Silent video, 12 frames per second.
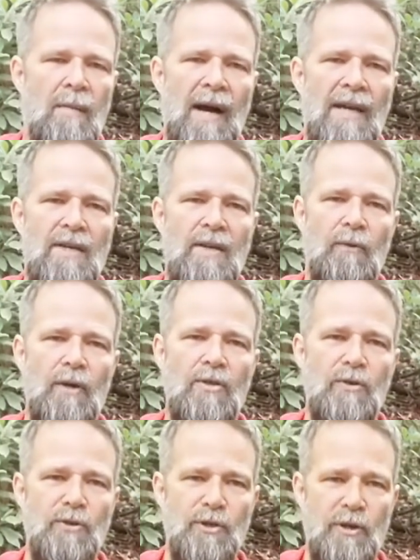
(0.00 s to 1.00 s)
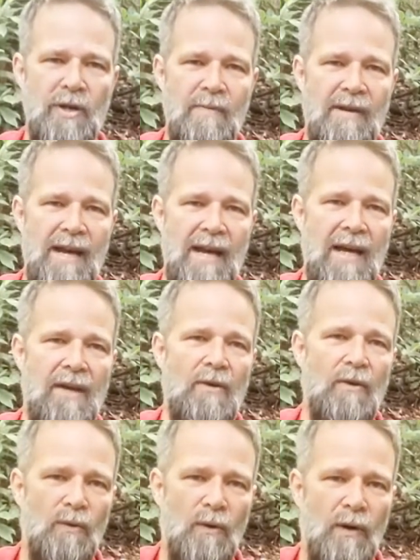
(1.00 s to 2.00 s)
My original journey began
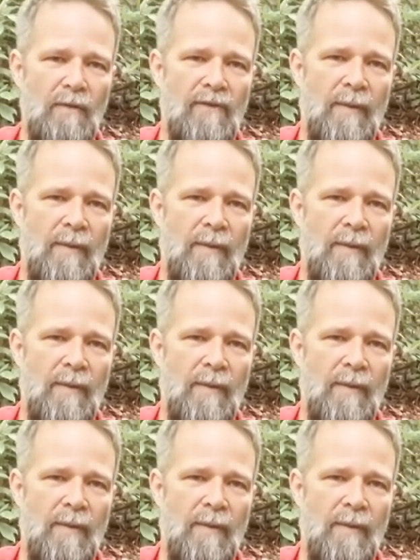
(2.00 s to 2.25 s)
on